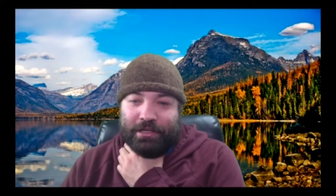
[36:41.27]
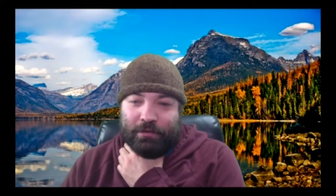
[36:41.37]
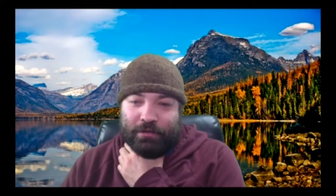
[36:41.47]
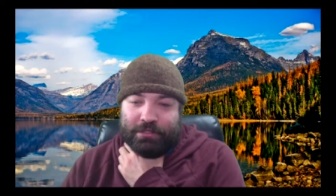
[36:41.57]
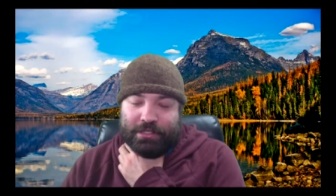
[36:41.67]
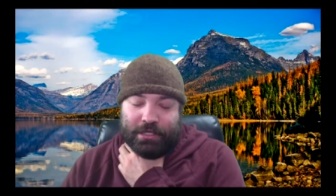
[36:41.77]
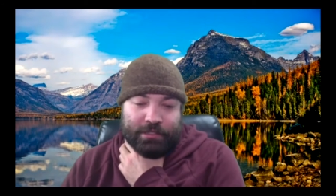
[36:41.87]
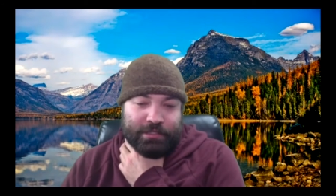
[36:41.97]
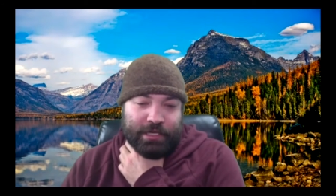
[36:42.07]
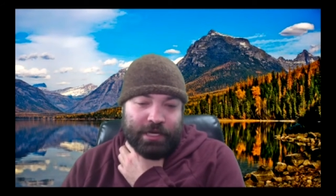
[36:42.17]
I'll
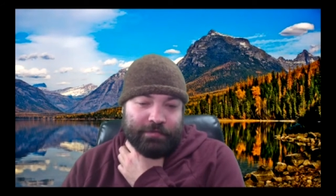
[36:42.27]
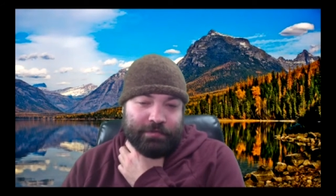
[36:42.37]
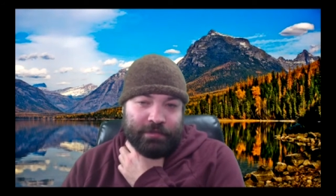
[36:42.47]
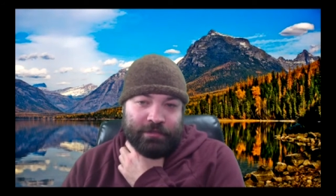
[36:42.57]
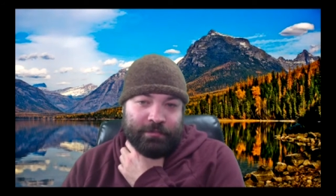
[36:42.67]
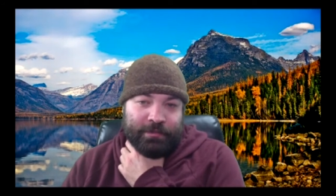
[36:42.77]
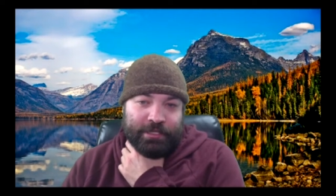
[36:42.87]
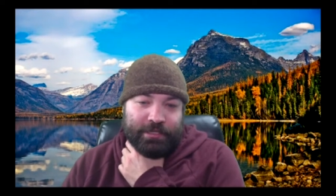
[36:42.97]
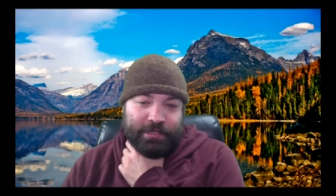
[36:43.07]
just hang out for a little bit.